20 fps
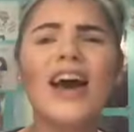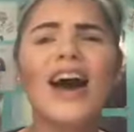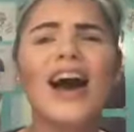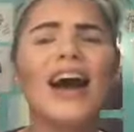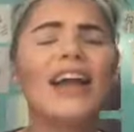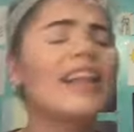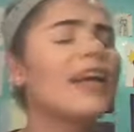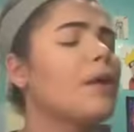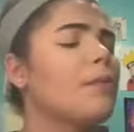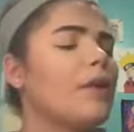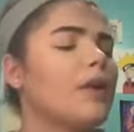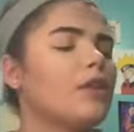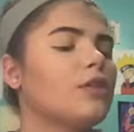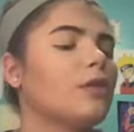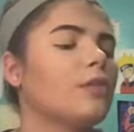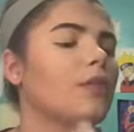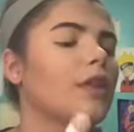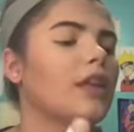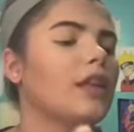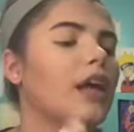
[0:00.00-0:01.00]
I think I might do
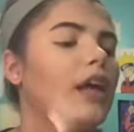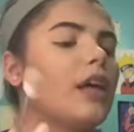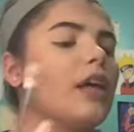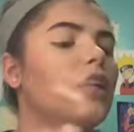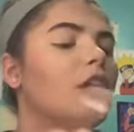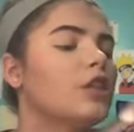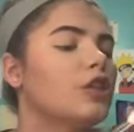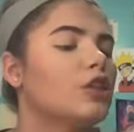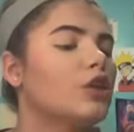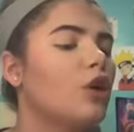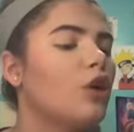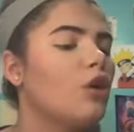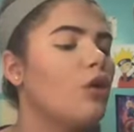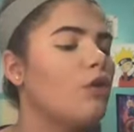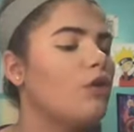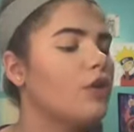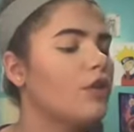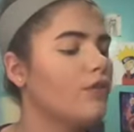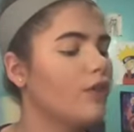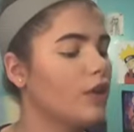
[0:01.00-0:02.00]
something like that. So
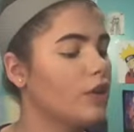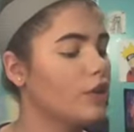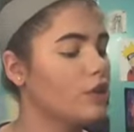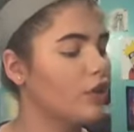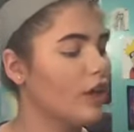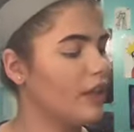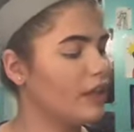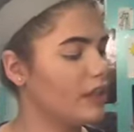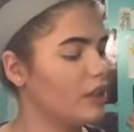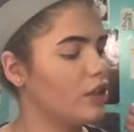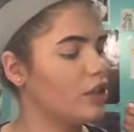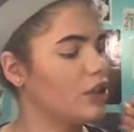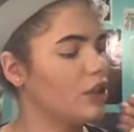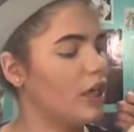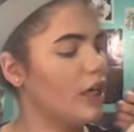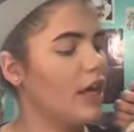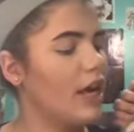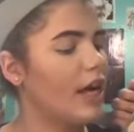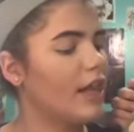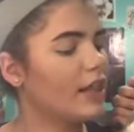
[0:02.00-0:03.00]
the first transition
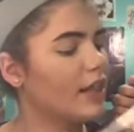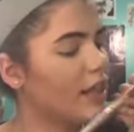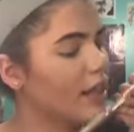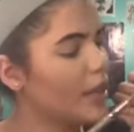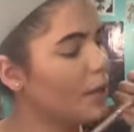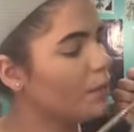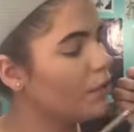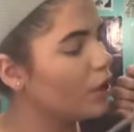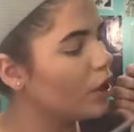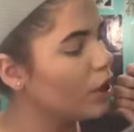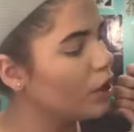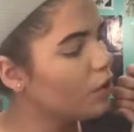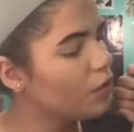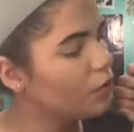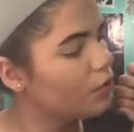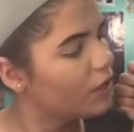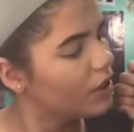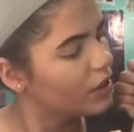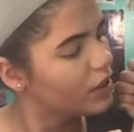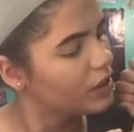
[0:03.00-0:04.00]
shade, I think I'm going to go in
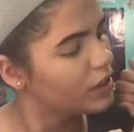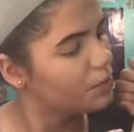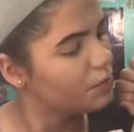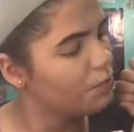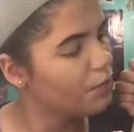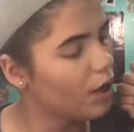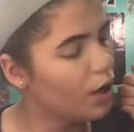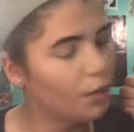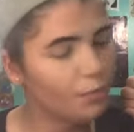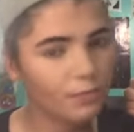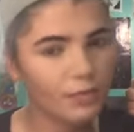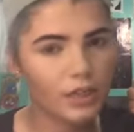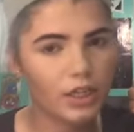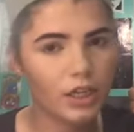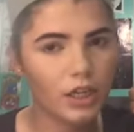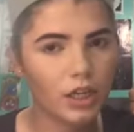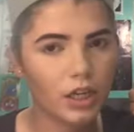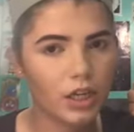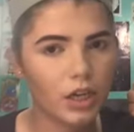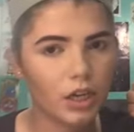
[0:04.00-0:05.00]
with this
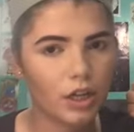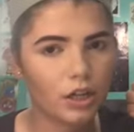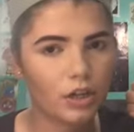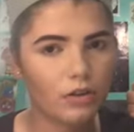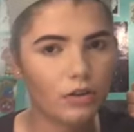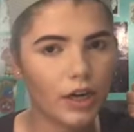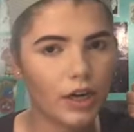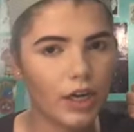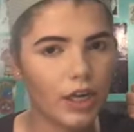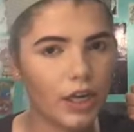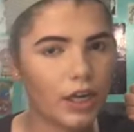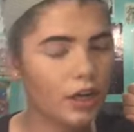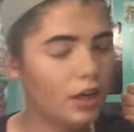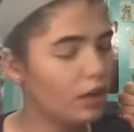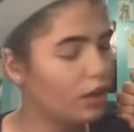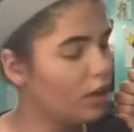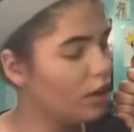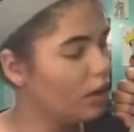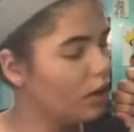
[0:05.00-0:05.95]
pumpkin color right here.